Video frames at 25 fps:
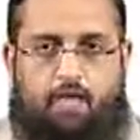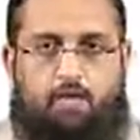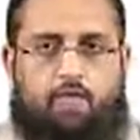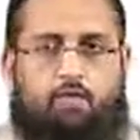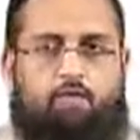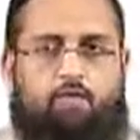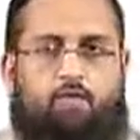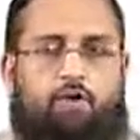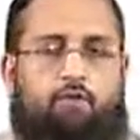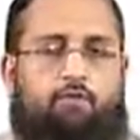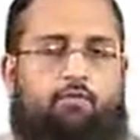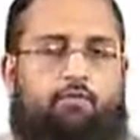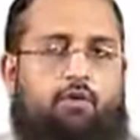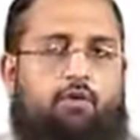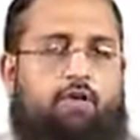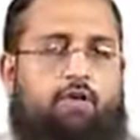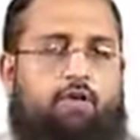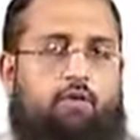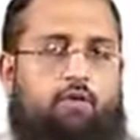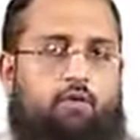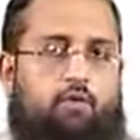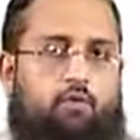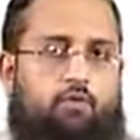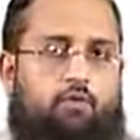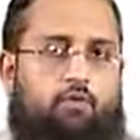So if we
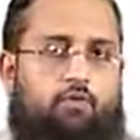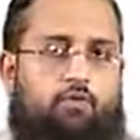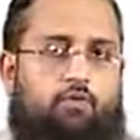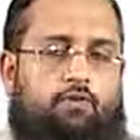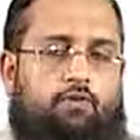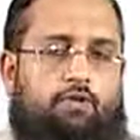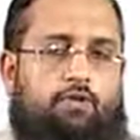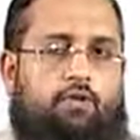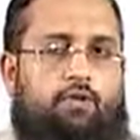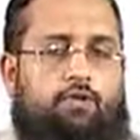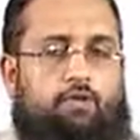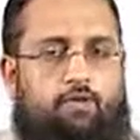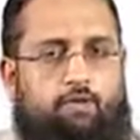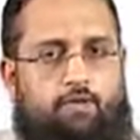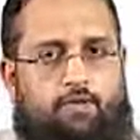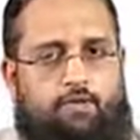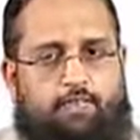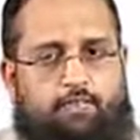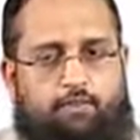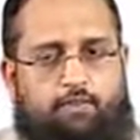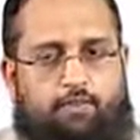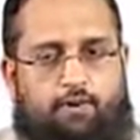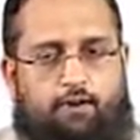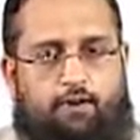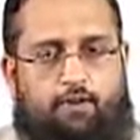conclude
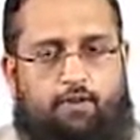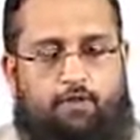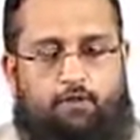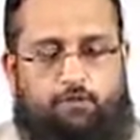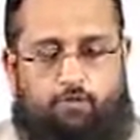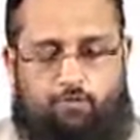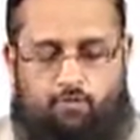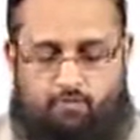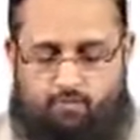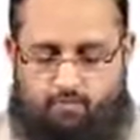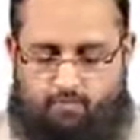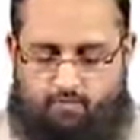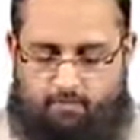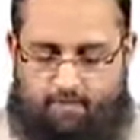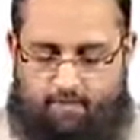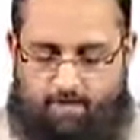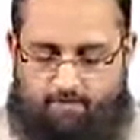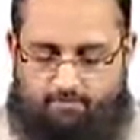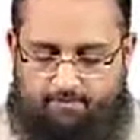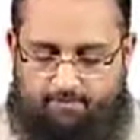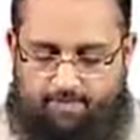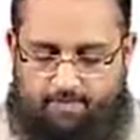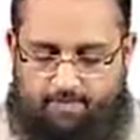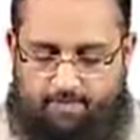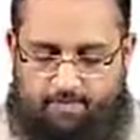today's module, we
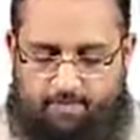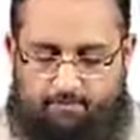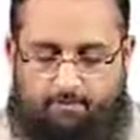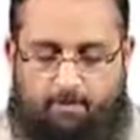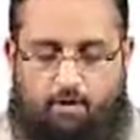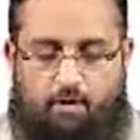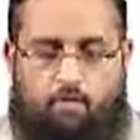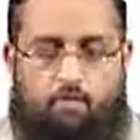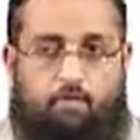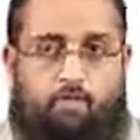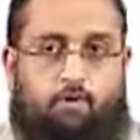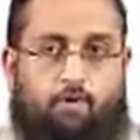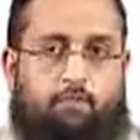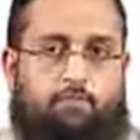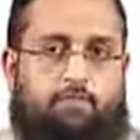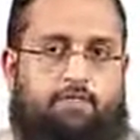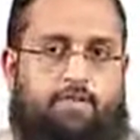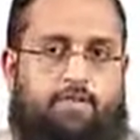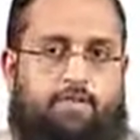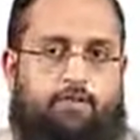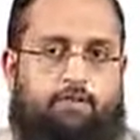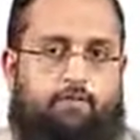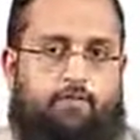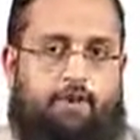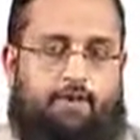have learned about
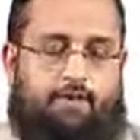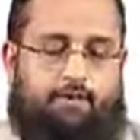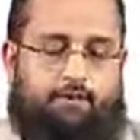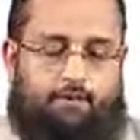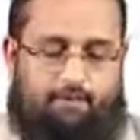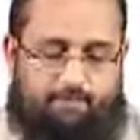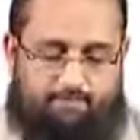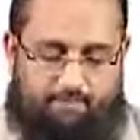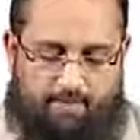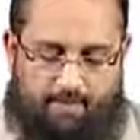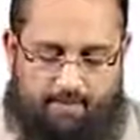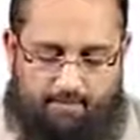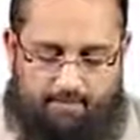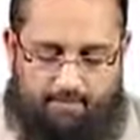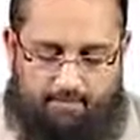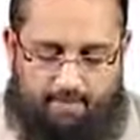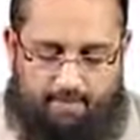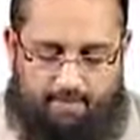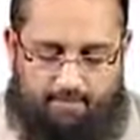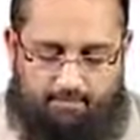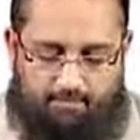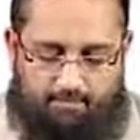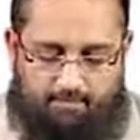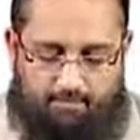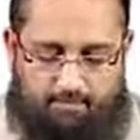object-oriented
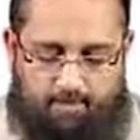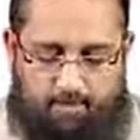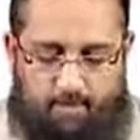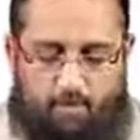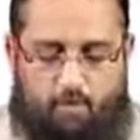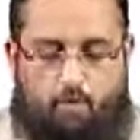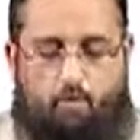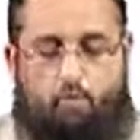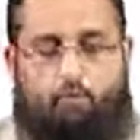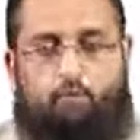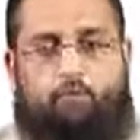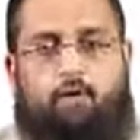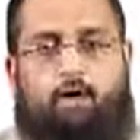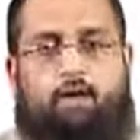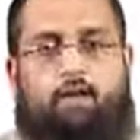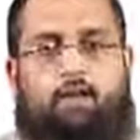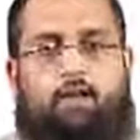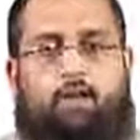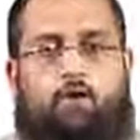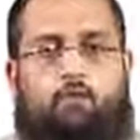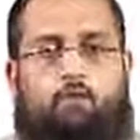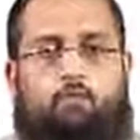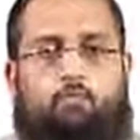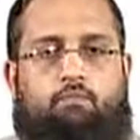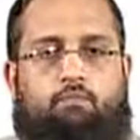paradigm, what
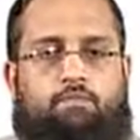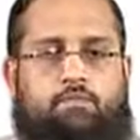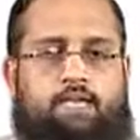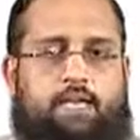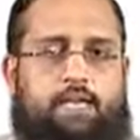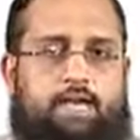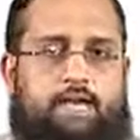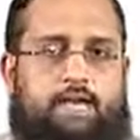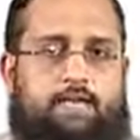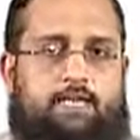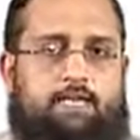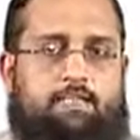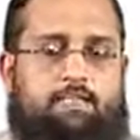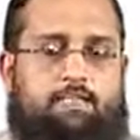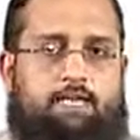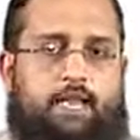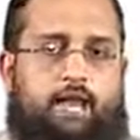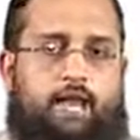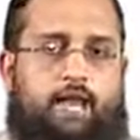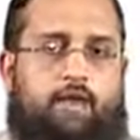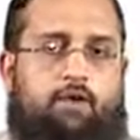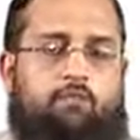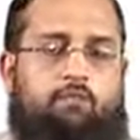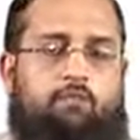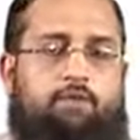are objects,
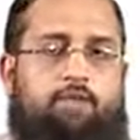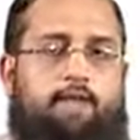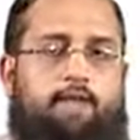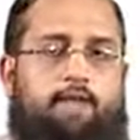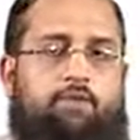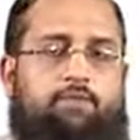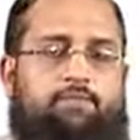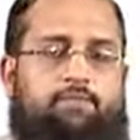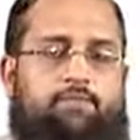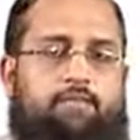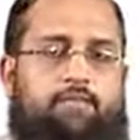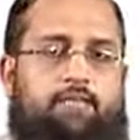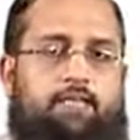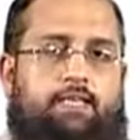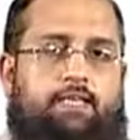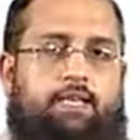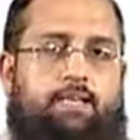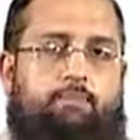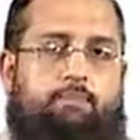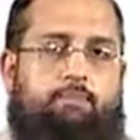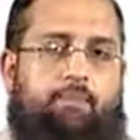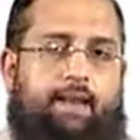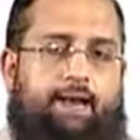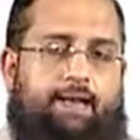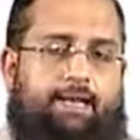and we have seen a
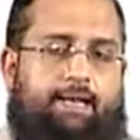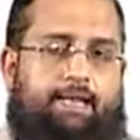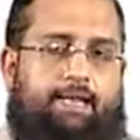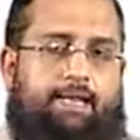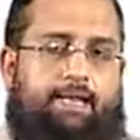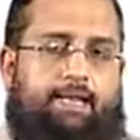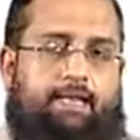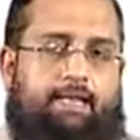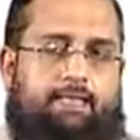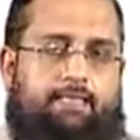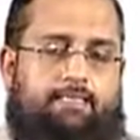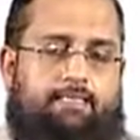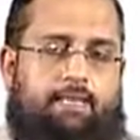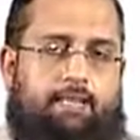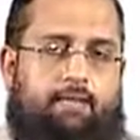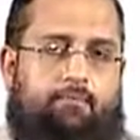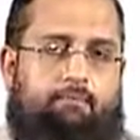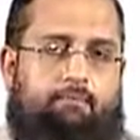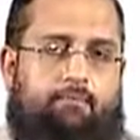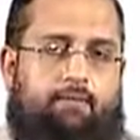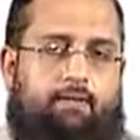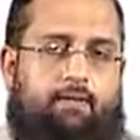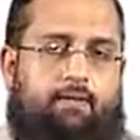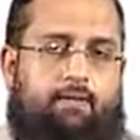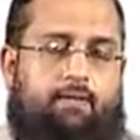practical
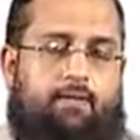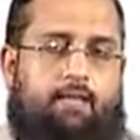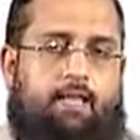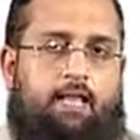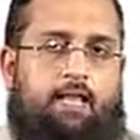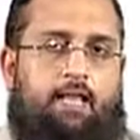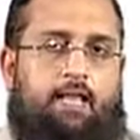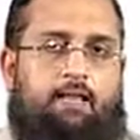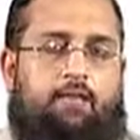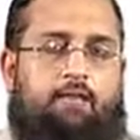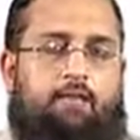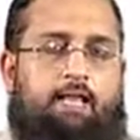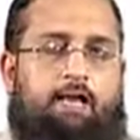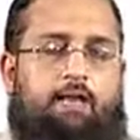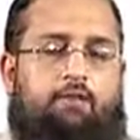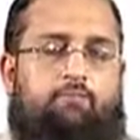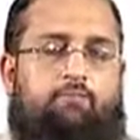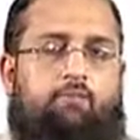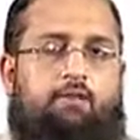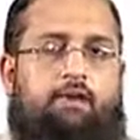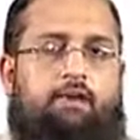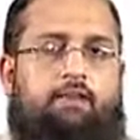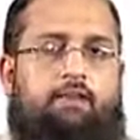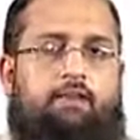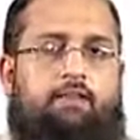example that
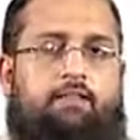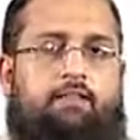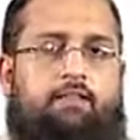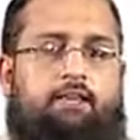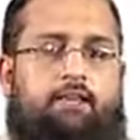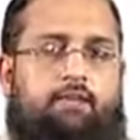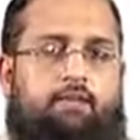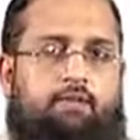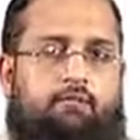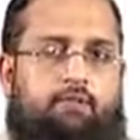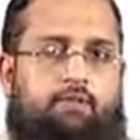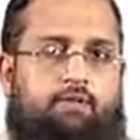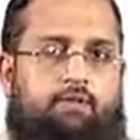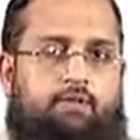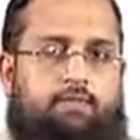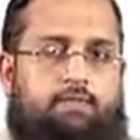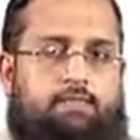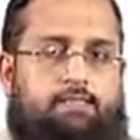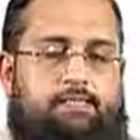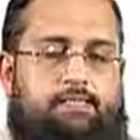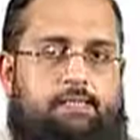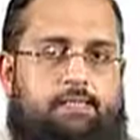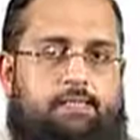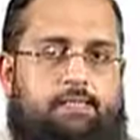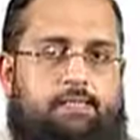what are the
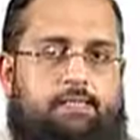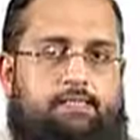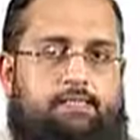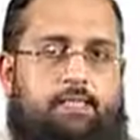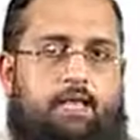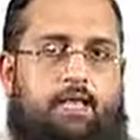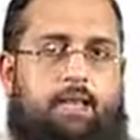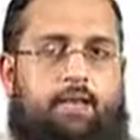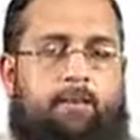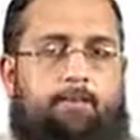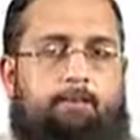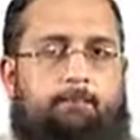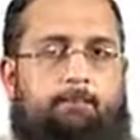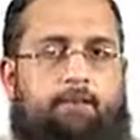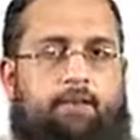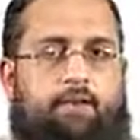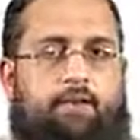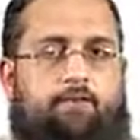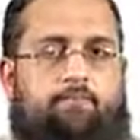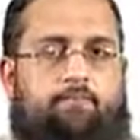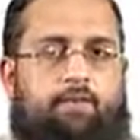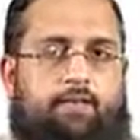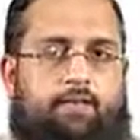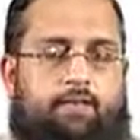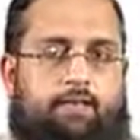differences
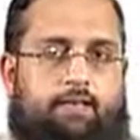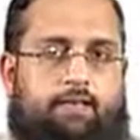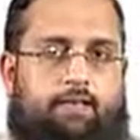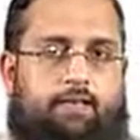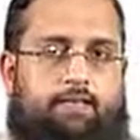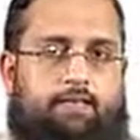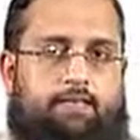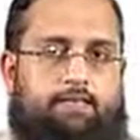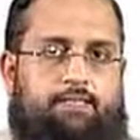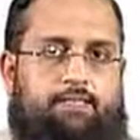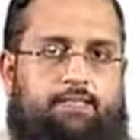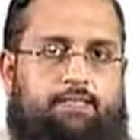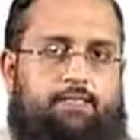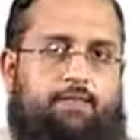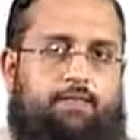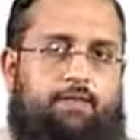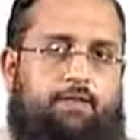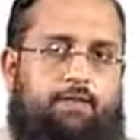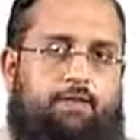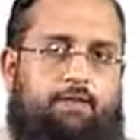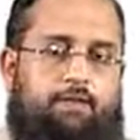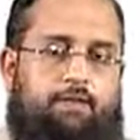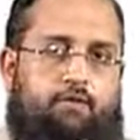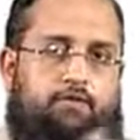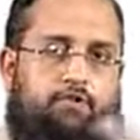between list
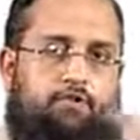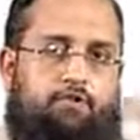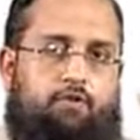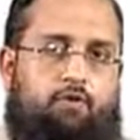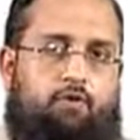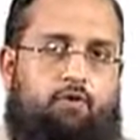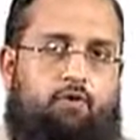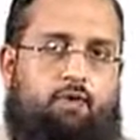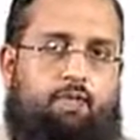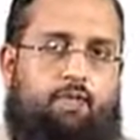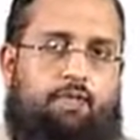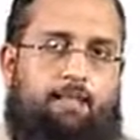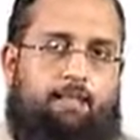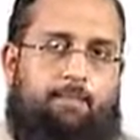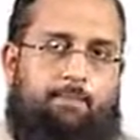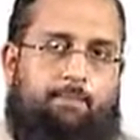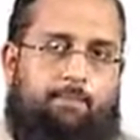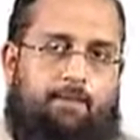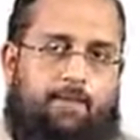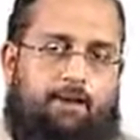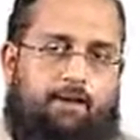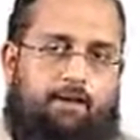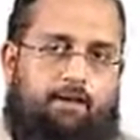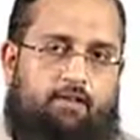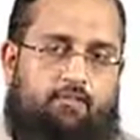shown in the
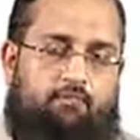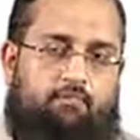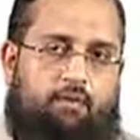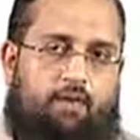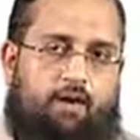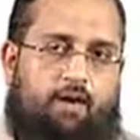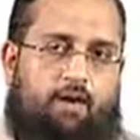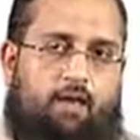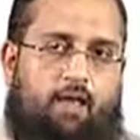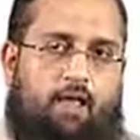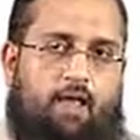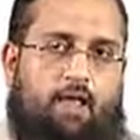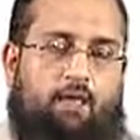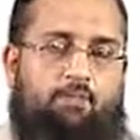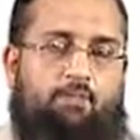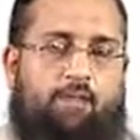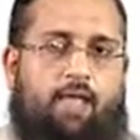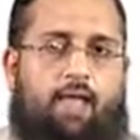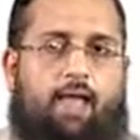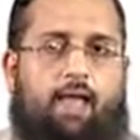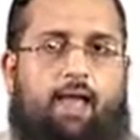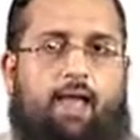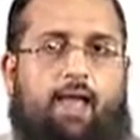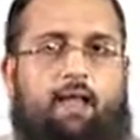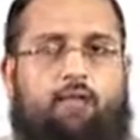imperative paradigm
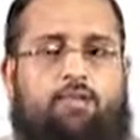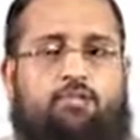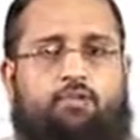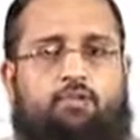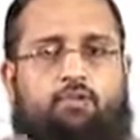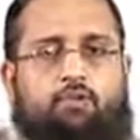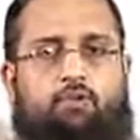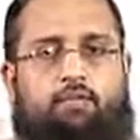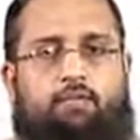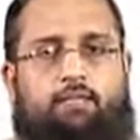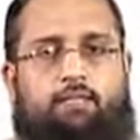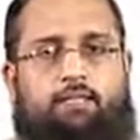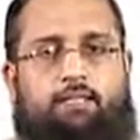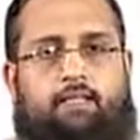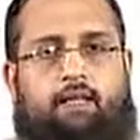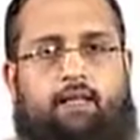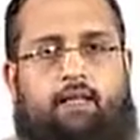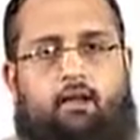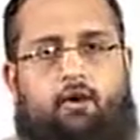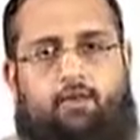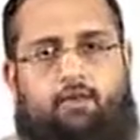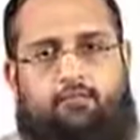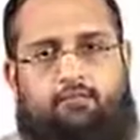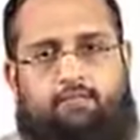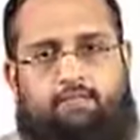and shown in
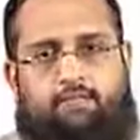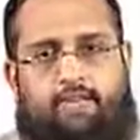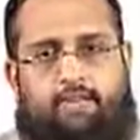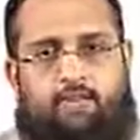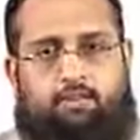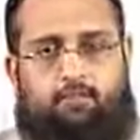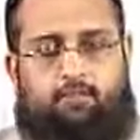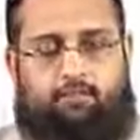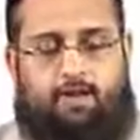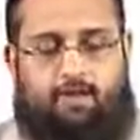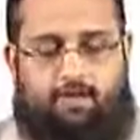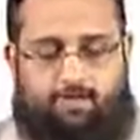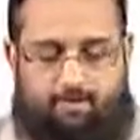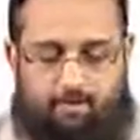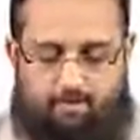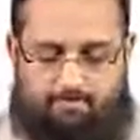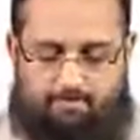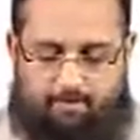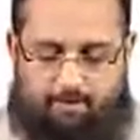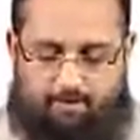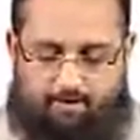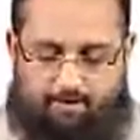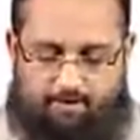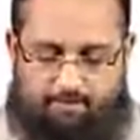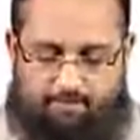the object-oriented
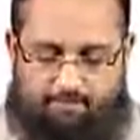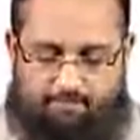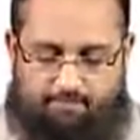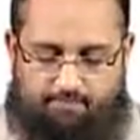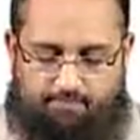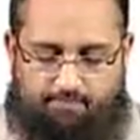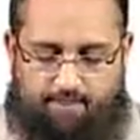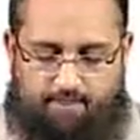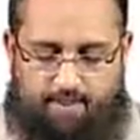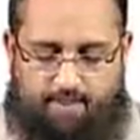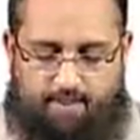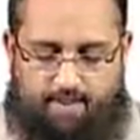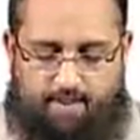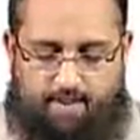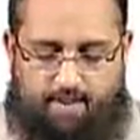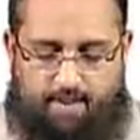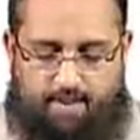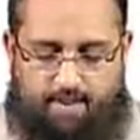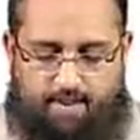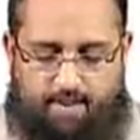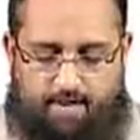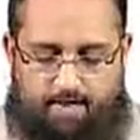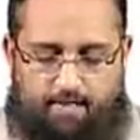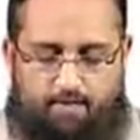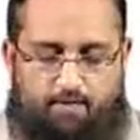paradigm,
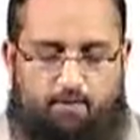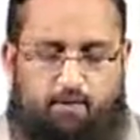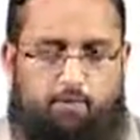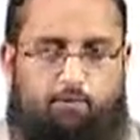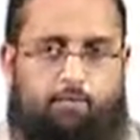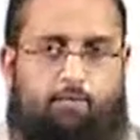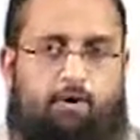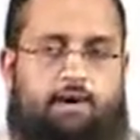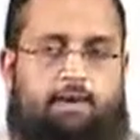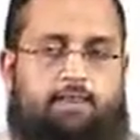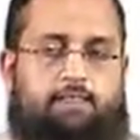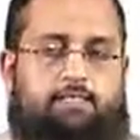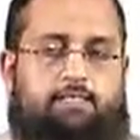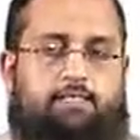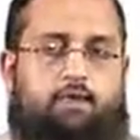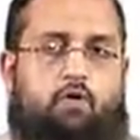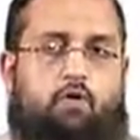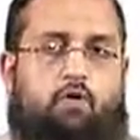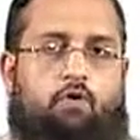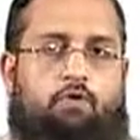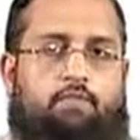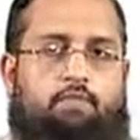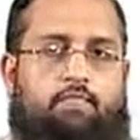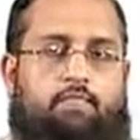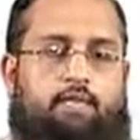and what is the
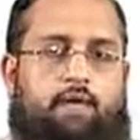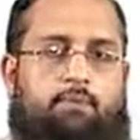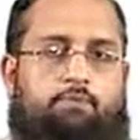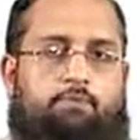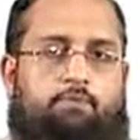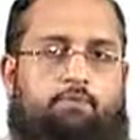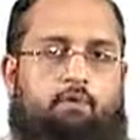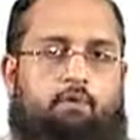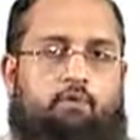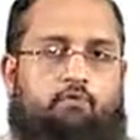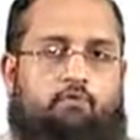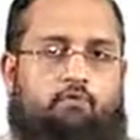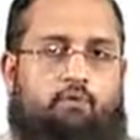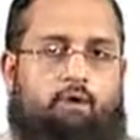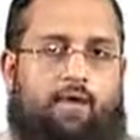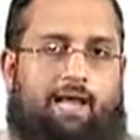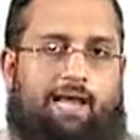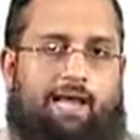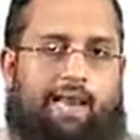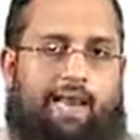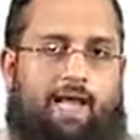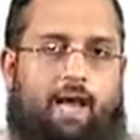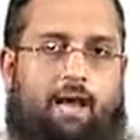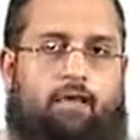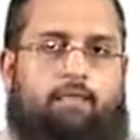concept of
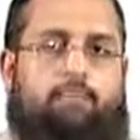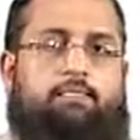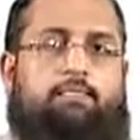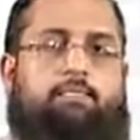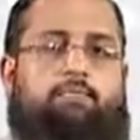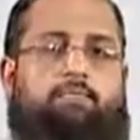class.